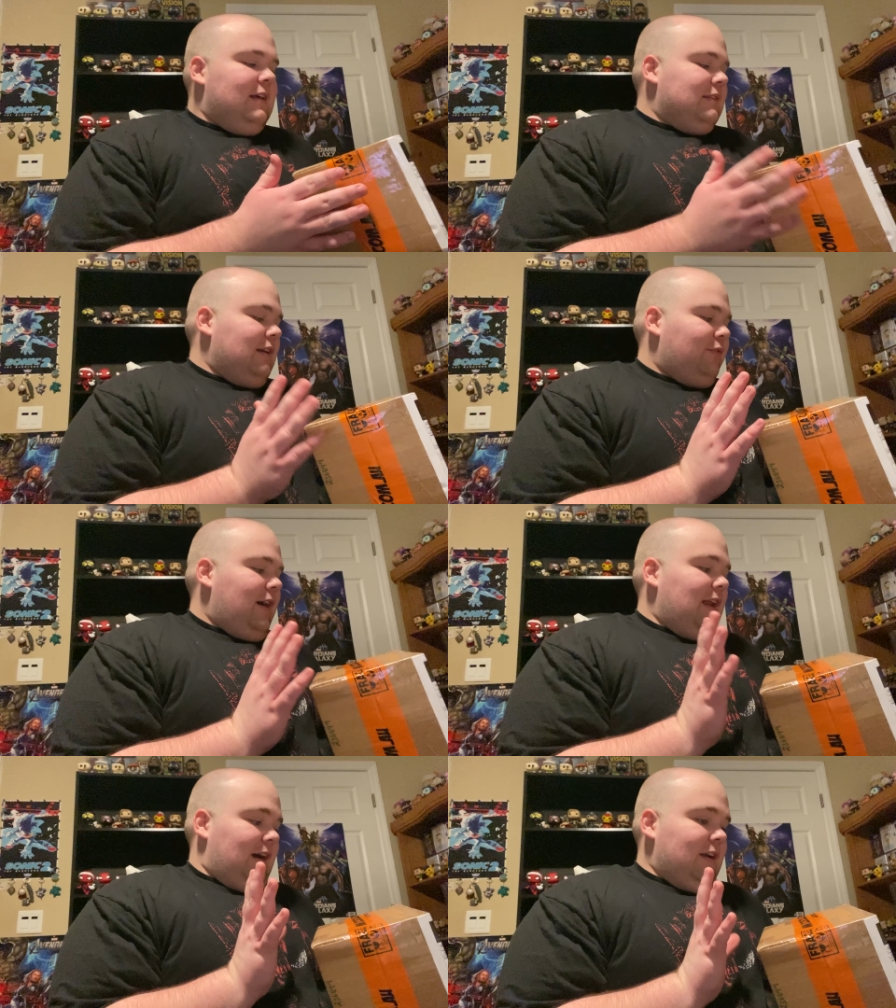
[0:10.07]
That's
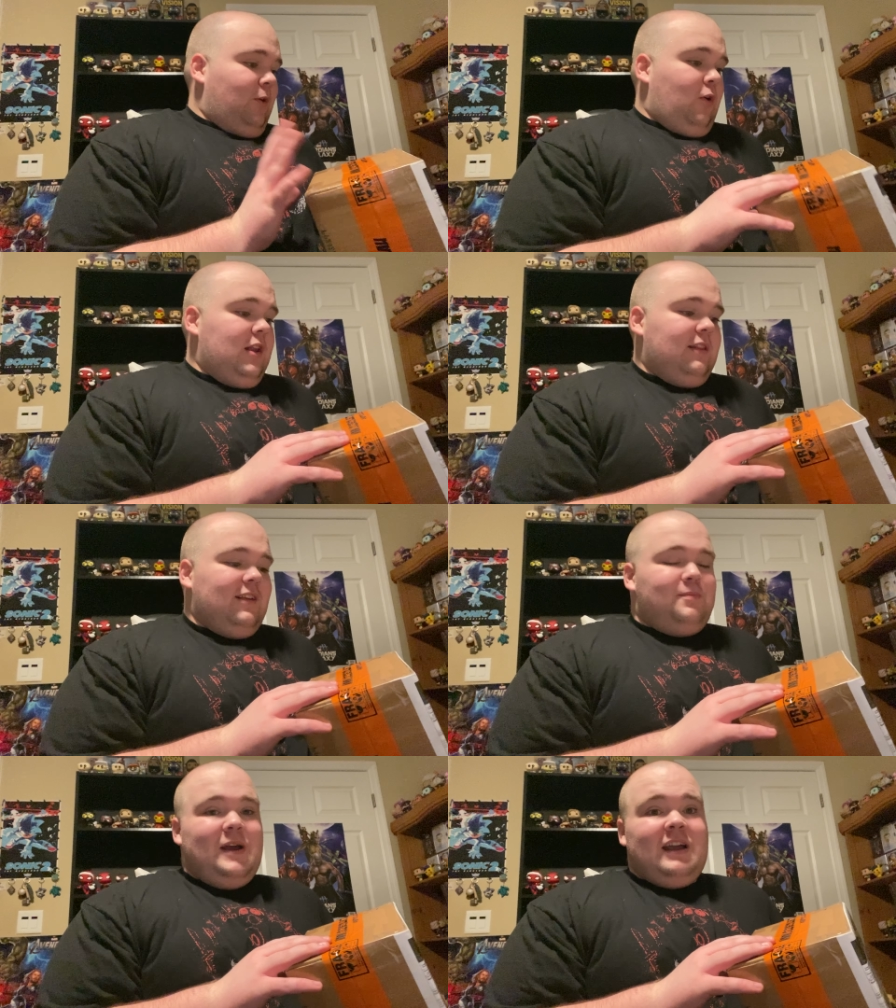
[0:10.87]
right, I ordered
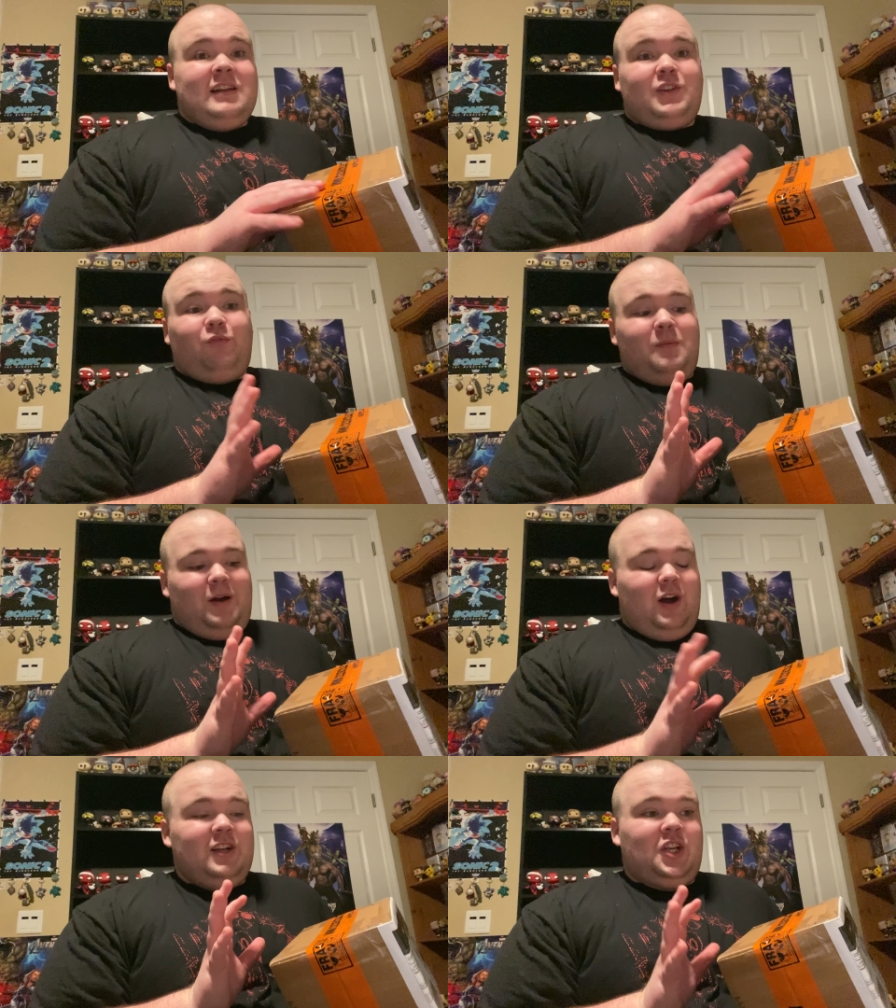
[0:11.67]
this package from
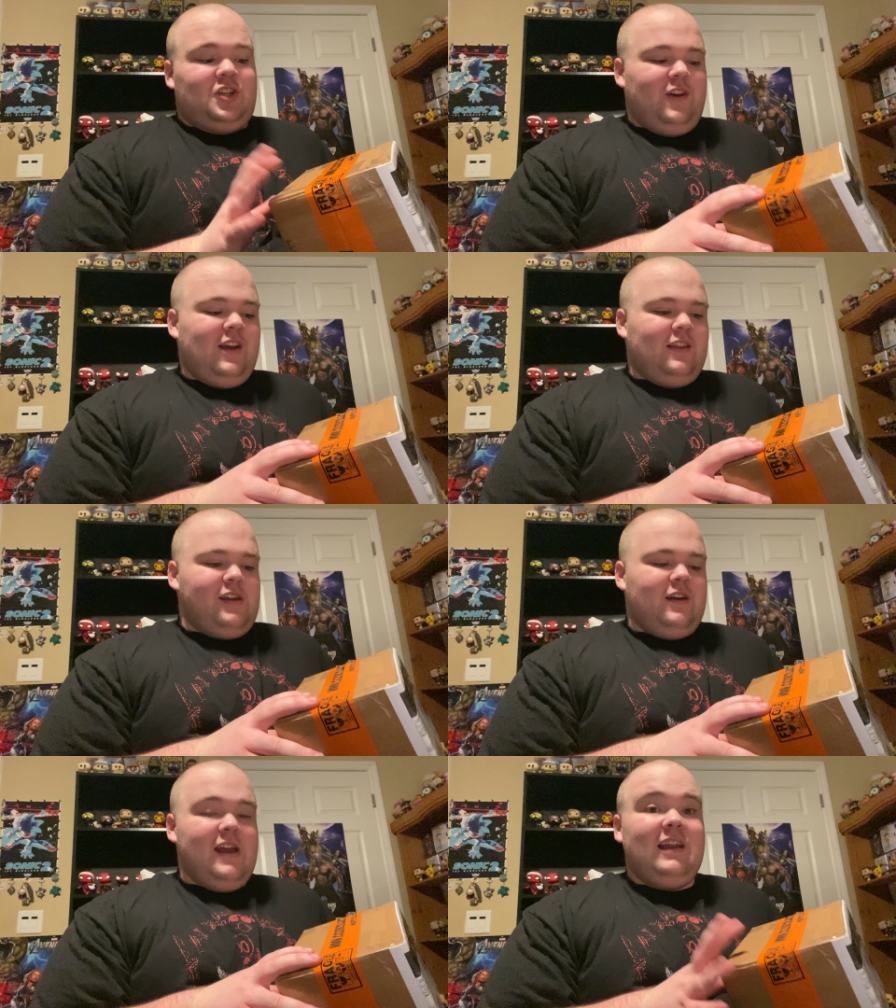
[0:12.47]

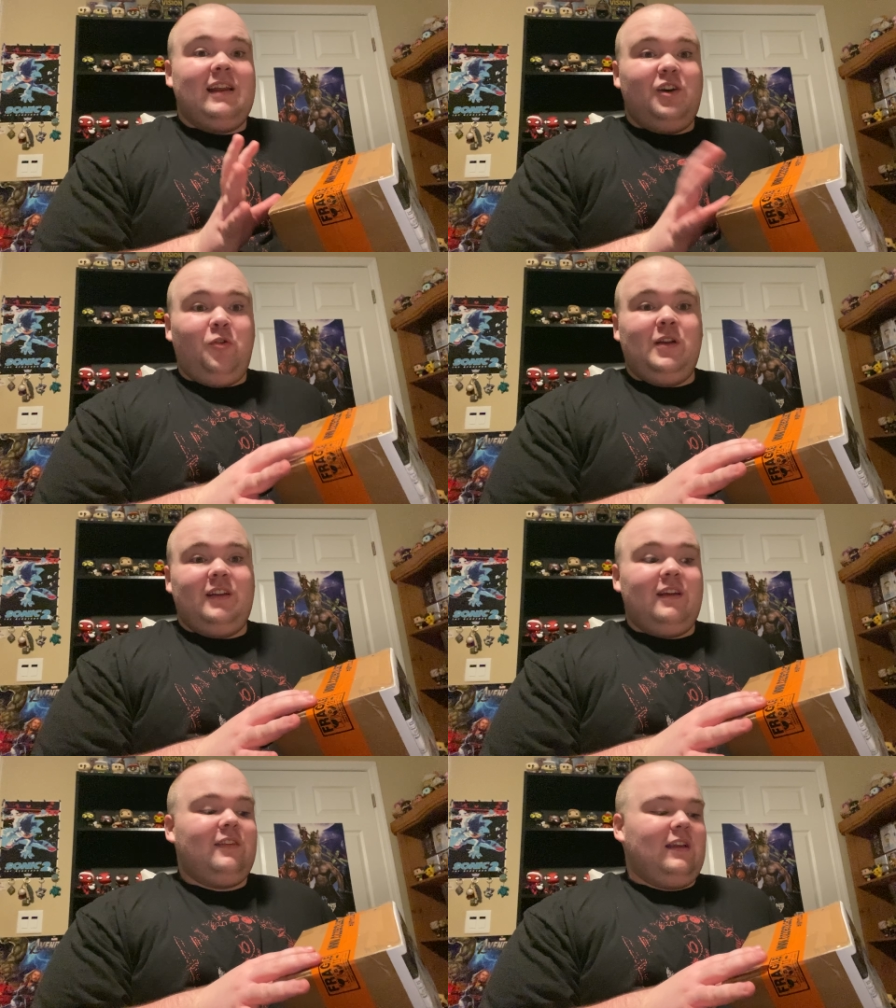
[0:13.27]
Australia, and I know what
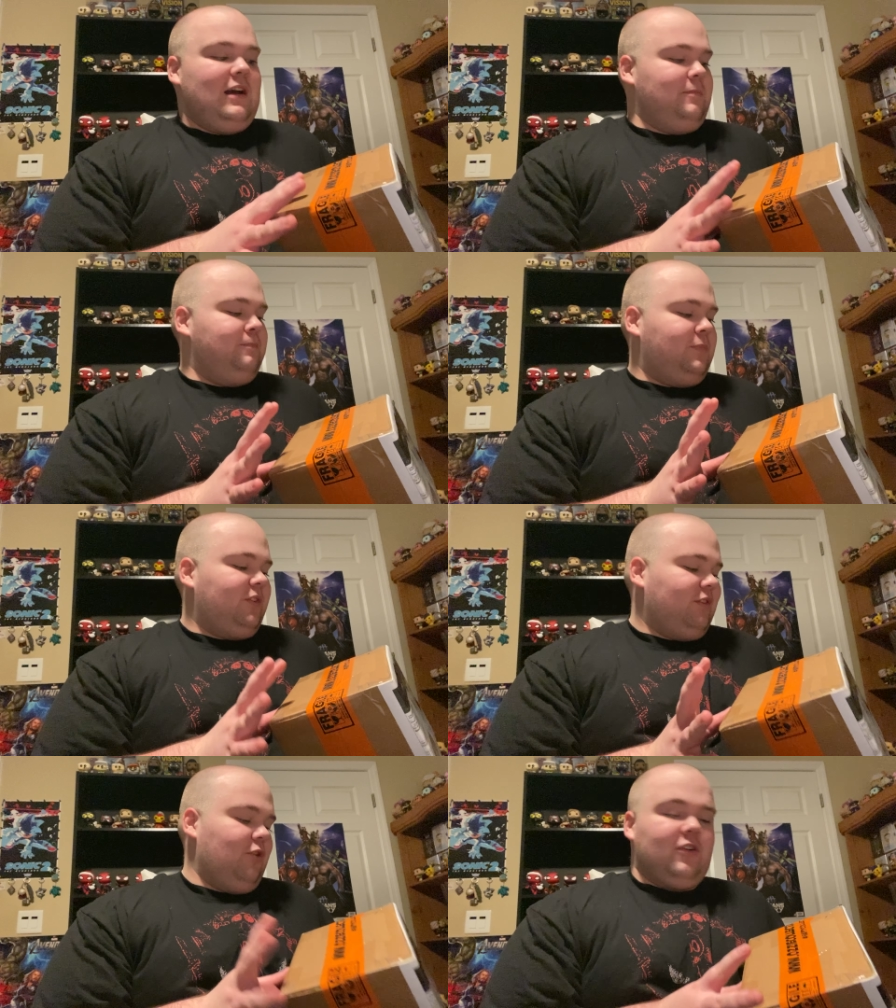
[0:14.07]
it is, and I'm
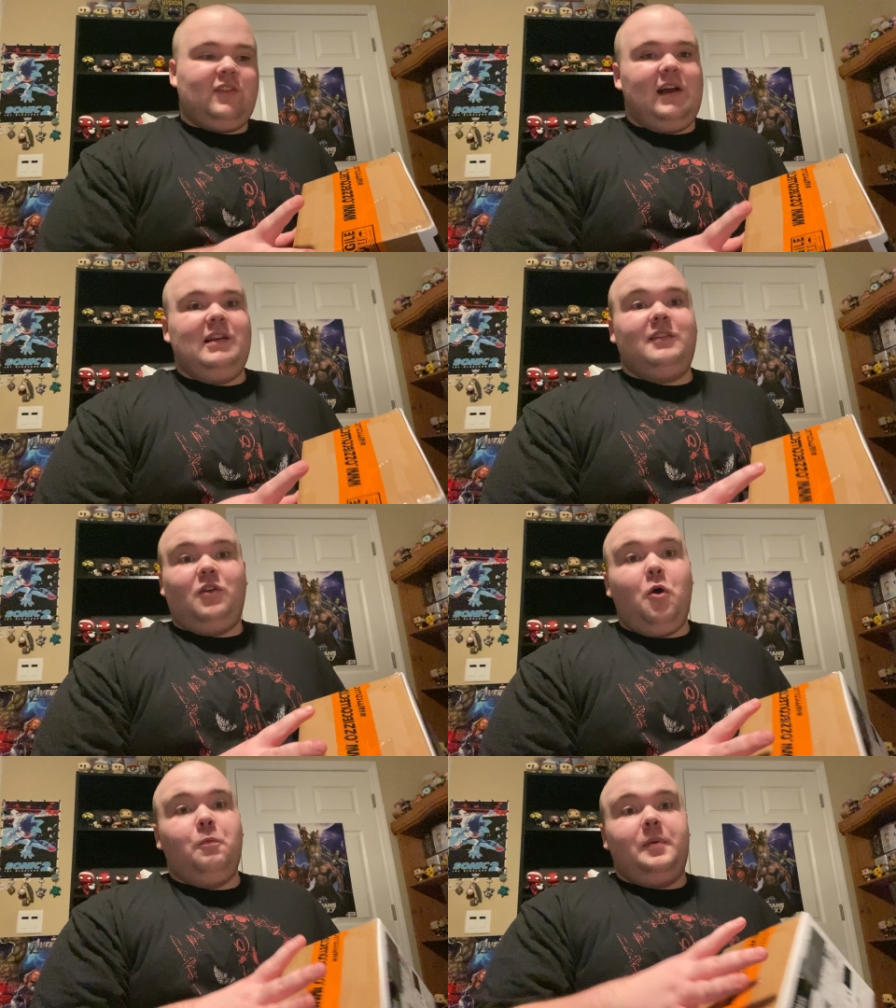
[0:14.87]
so excited to
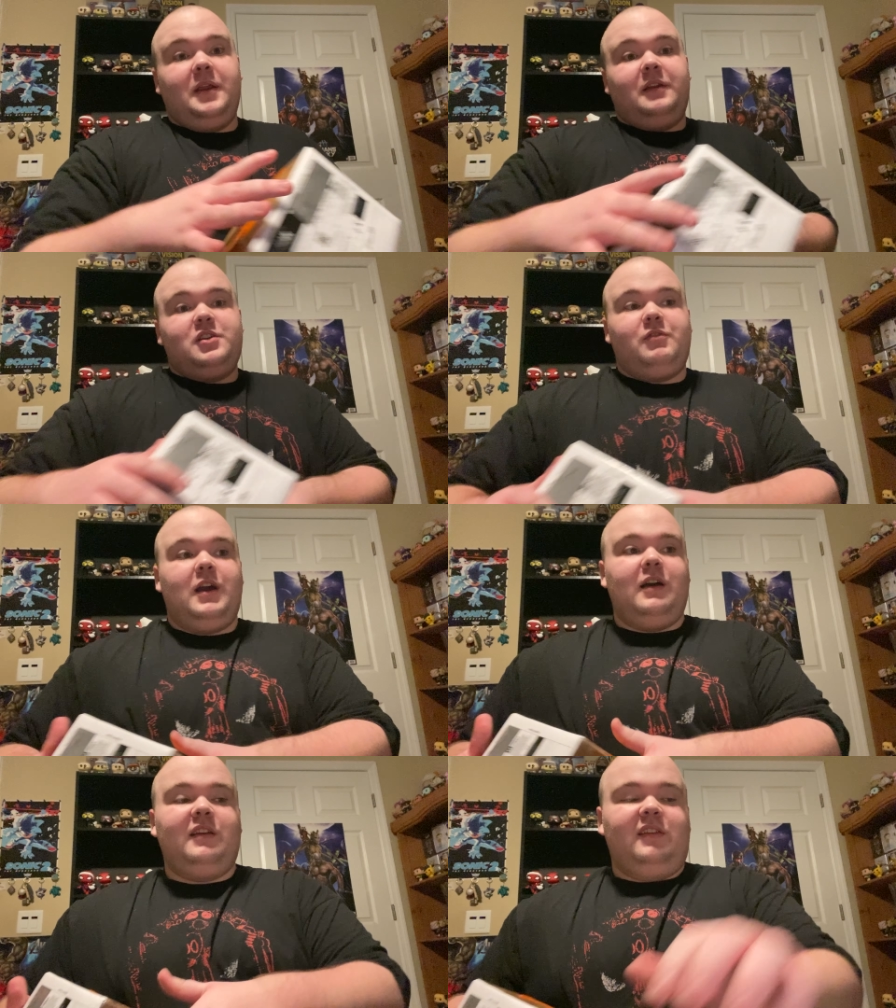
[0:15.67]
open it, you
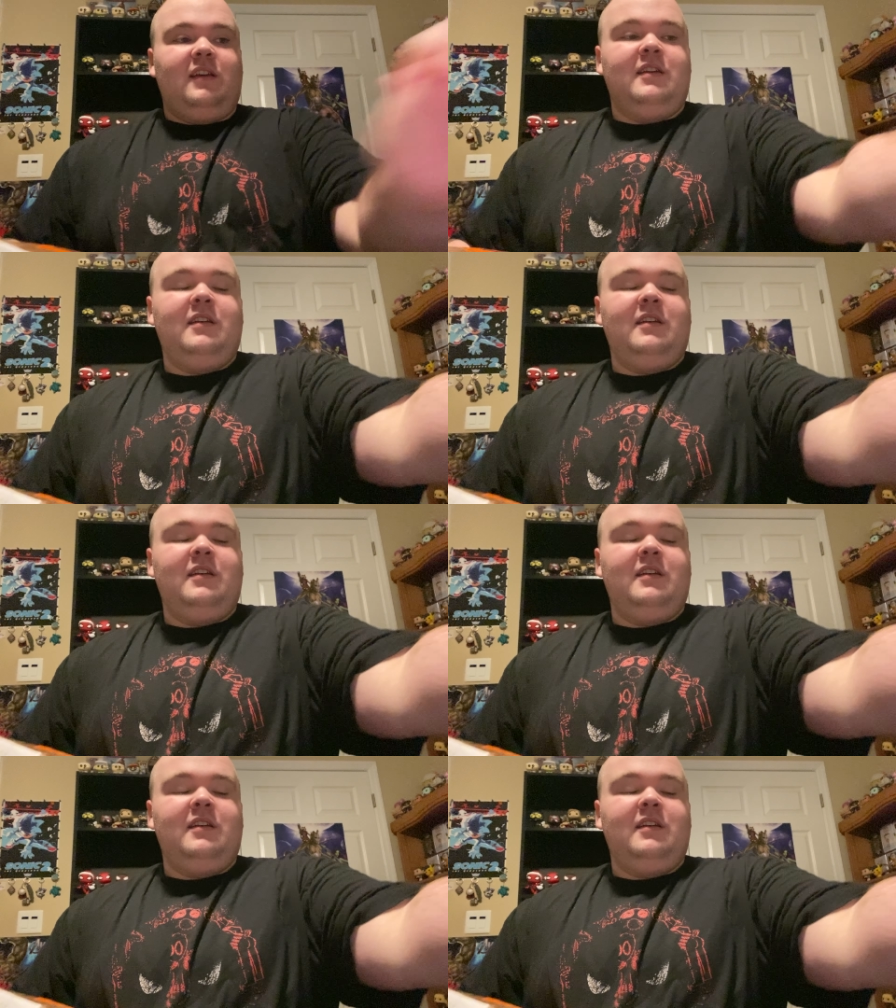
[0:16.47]
guys.